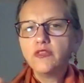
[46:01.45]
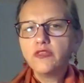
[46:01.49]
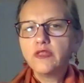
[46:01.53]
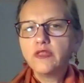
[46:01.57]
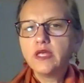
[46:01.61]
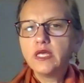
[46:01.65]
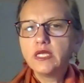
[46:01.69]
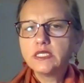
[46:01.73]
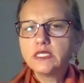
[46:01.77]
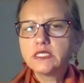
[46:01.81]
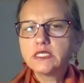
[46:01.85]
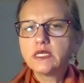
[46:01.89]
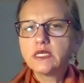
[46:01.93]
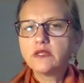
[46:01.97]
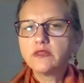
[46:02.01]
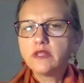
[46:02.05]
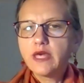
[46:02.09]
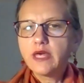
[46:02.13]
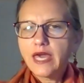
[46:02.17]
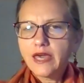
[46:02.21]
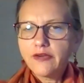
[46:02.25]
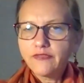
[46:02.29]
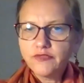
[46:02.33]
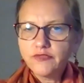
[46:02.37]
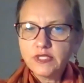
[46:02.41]
that
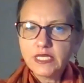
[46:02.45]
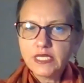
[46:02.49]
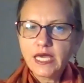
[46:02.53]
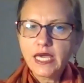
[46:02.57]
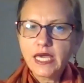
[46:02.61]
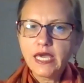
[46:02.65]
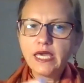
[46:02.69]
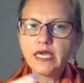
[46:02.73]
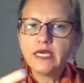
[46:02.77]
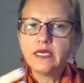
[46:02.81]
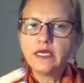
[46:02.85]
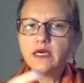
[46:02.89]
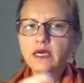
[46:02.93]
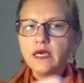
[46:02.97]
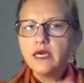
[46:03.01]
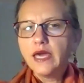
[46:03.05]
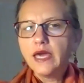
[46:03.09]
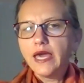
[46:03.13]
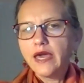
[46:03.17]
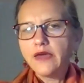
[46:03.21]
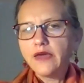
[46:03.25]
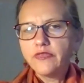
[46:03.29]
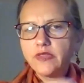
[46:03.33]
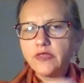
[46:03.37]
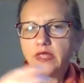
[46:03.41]
the FDA
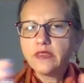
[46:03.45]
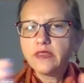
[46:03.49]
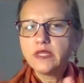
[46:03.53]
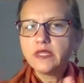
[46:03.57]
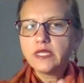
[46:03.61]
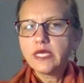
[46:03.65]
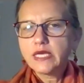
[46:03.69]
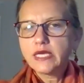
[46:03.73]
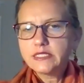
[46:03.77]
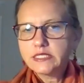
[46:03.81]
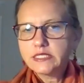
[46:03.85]
and then the